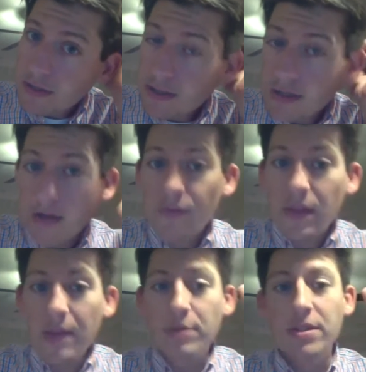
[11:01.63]

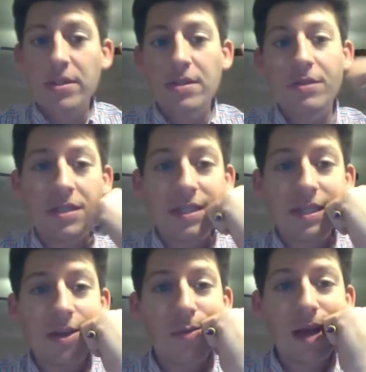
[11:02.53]
labor systems does need to
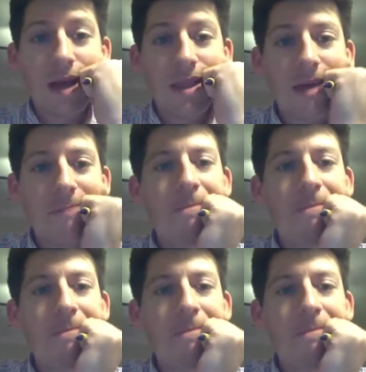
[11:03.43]
go beyond that.